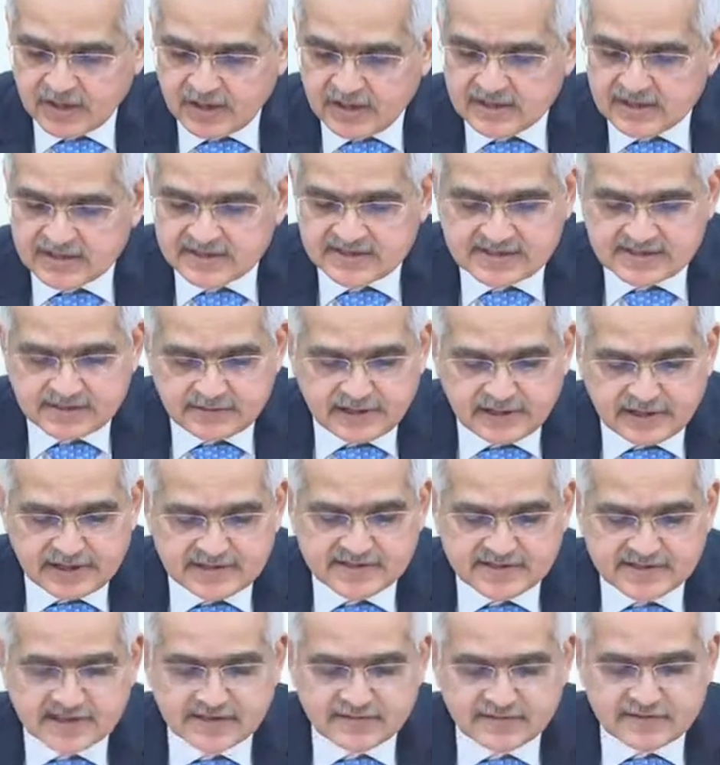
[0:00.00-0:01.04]
Several
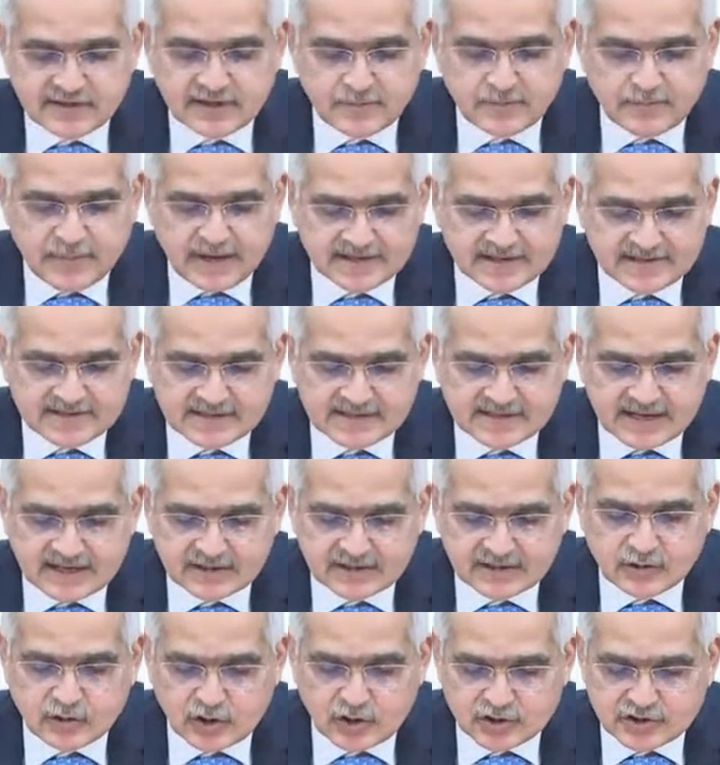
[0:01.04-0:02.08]
central banks are
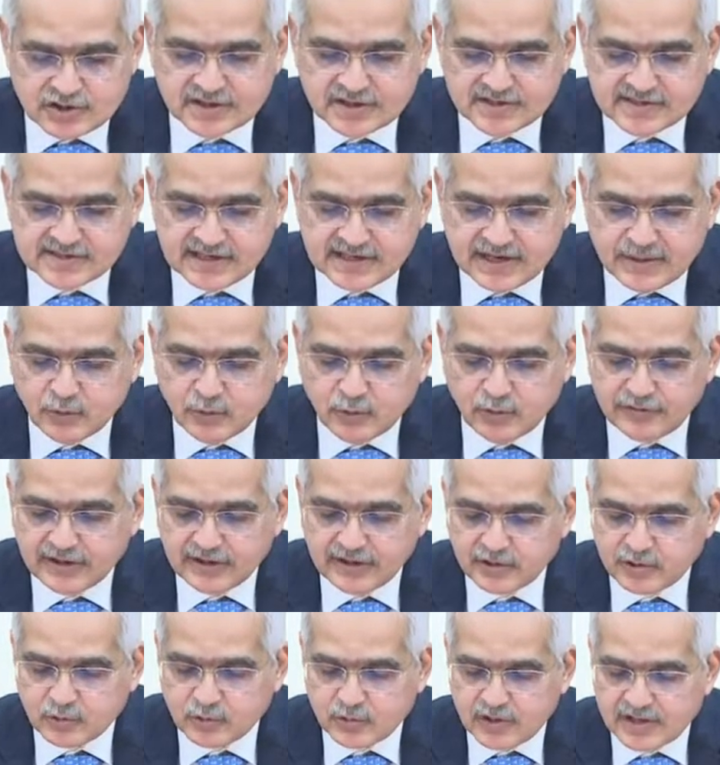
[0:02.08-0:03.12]
cautiously
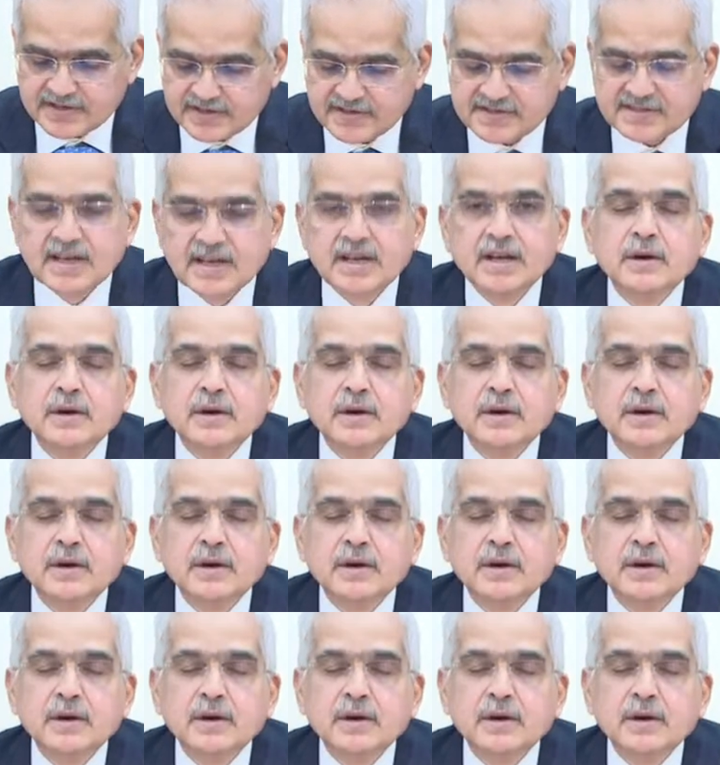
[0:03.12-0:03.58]
moving towards